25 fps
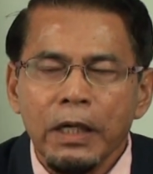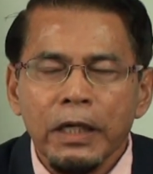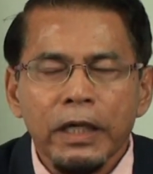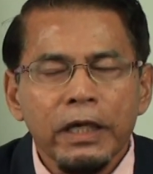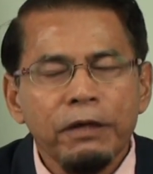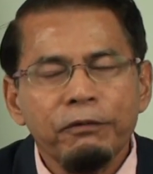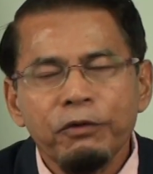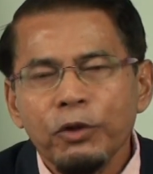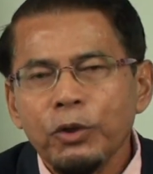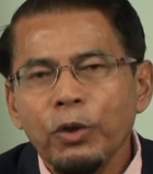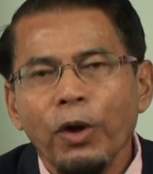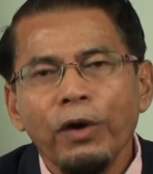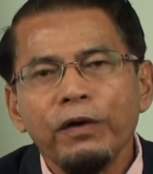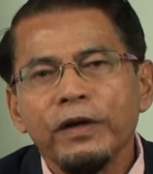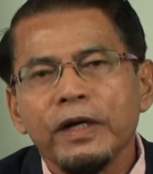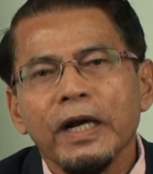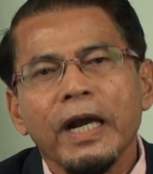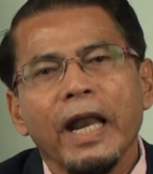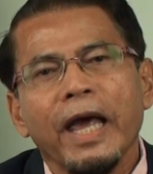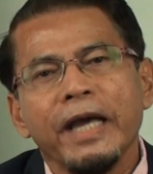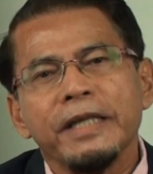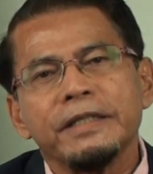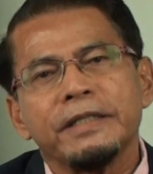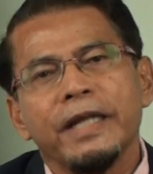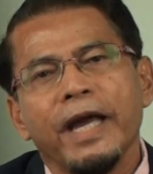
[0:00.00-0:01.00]
If you don't
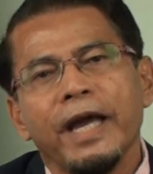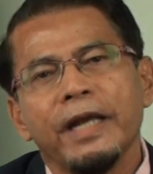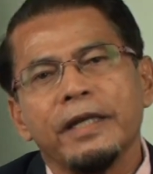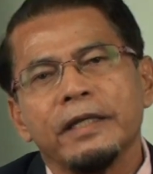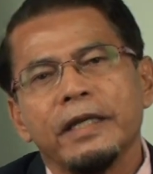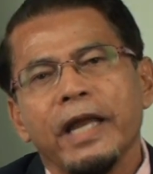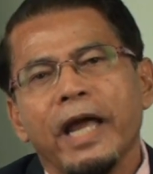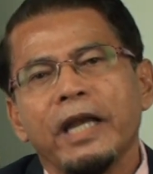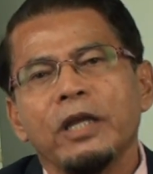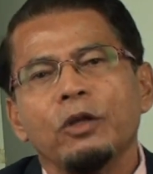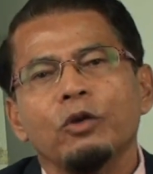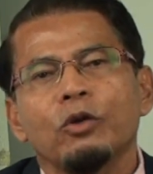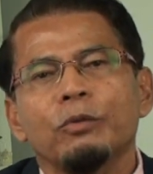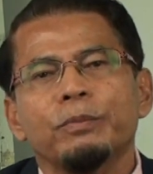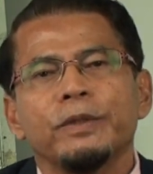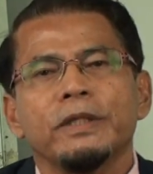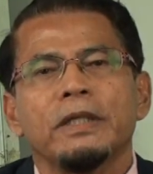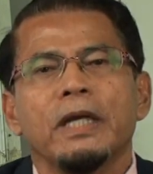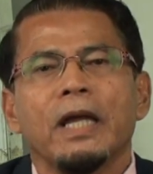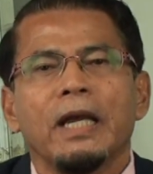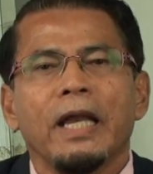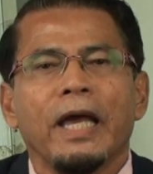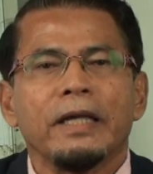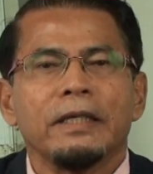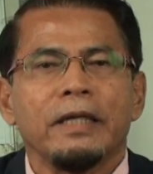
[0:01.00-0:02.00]
realize that, then you'll be
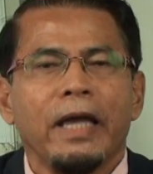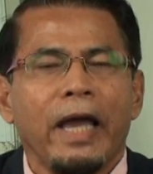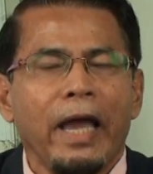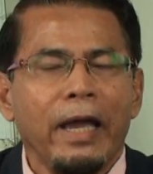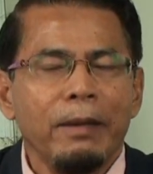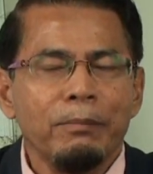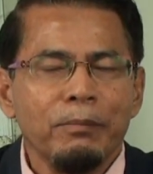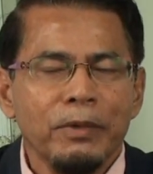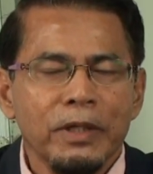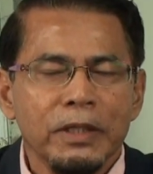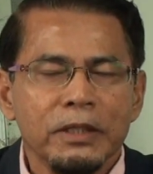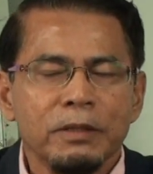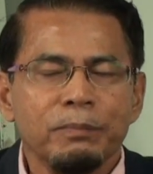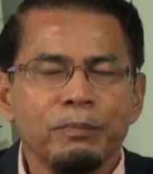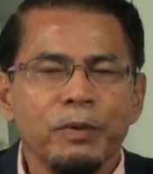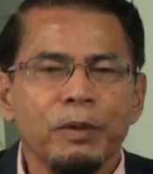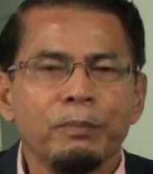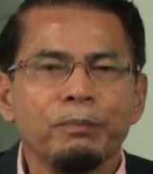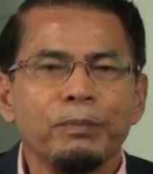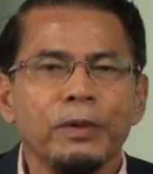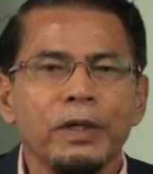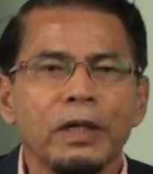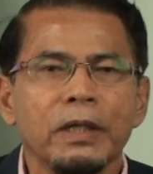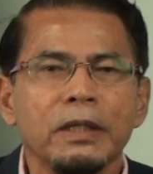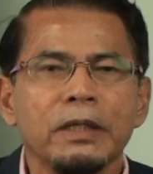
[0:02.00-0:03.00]
like the aimless
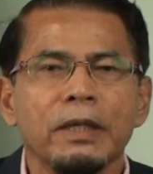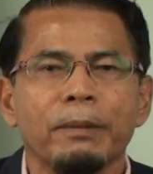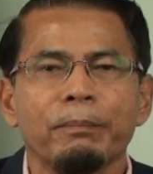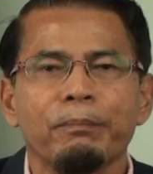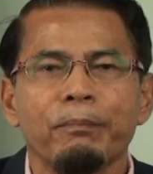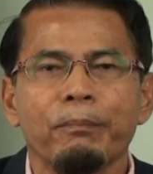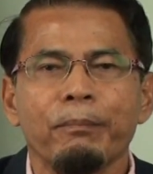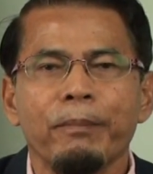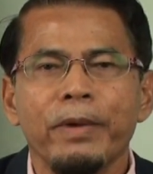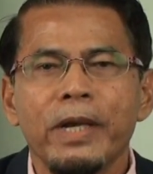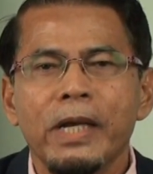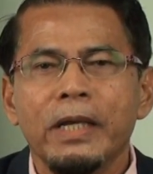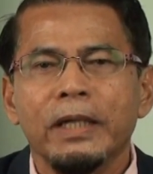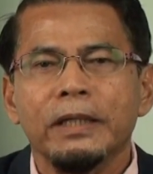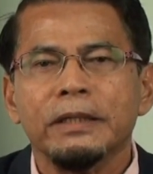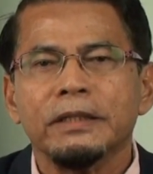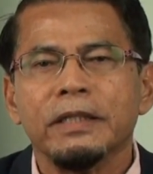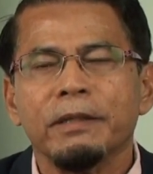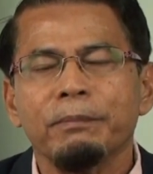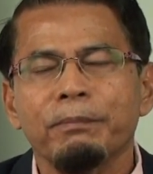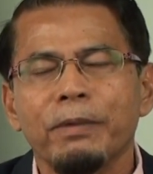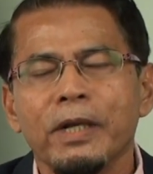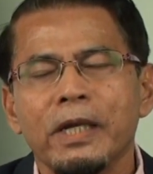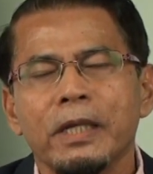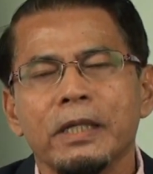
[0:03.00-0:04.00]
people, the millions
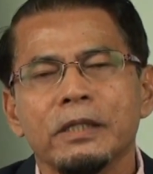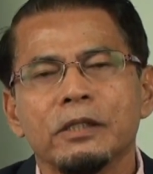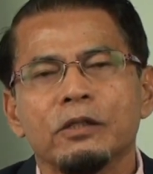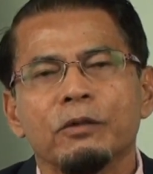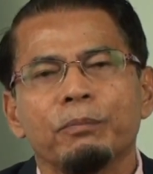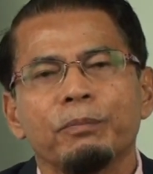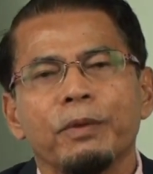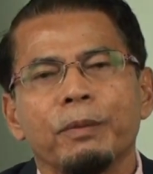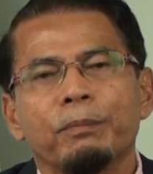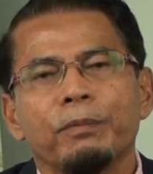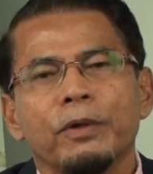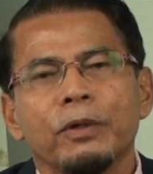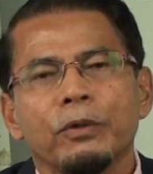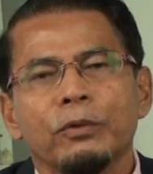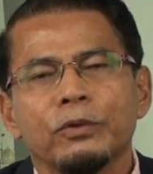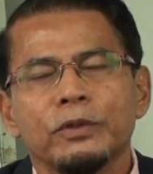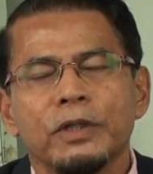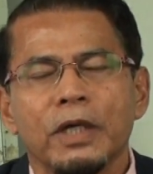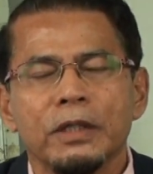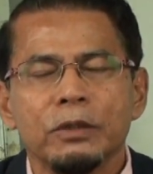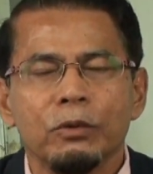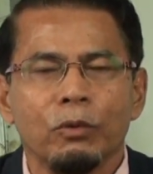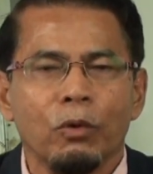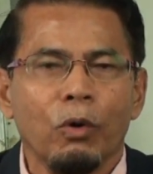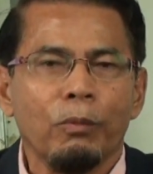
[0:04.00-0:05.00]
and billions of people who
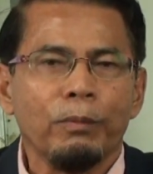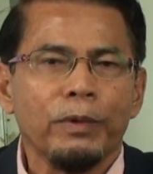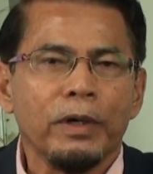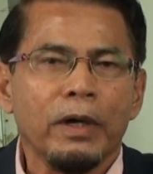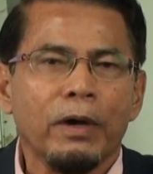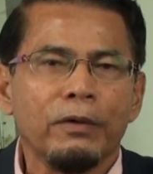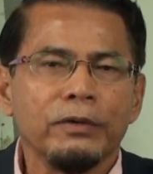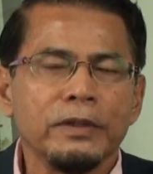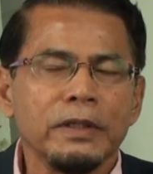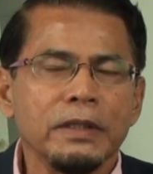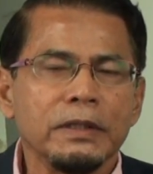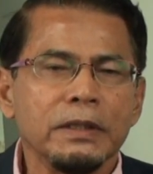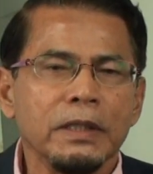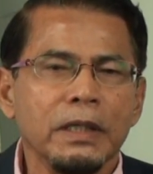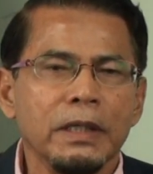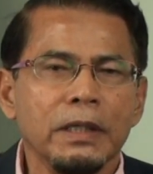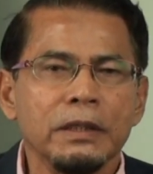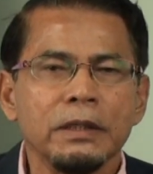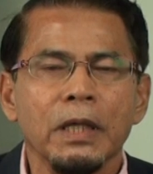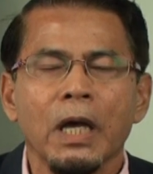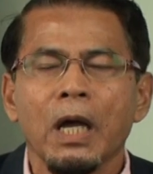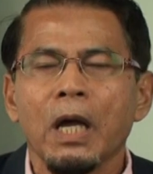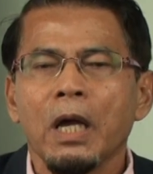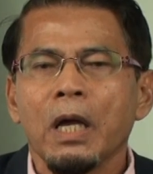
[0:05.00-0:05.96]
just roam around this earth,